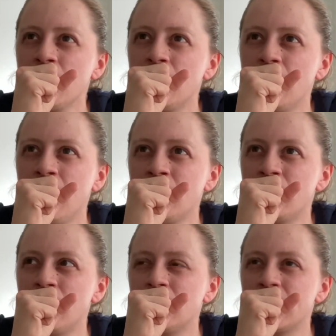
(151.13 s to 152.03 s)
I don't
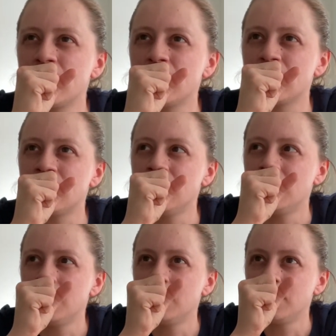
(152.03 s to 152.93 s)
know, like a
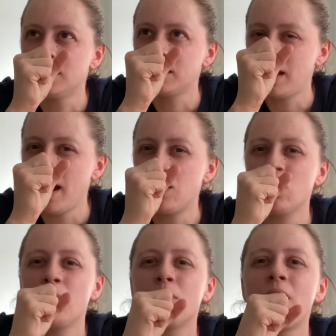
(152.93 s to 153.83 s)
cake
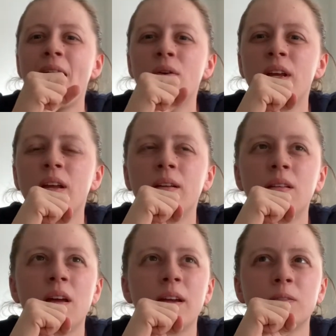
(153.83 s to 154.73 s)
or a brownie,
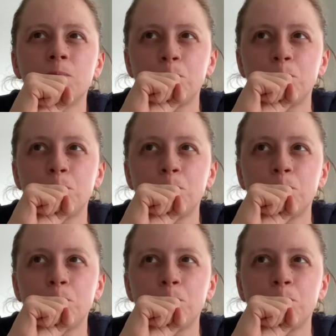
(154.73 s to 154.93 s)
like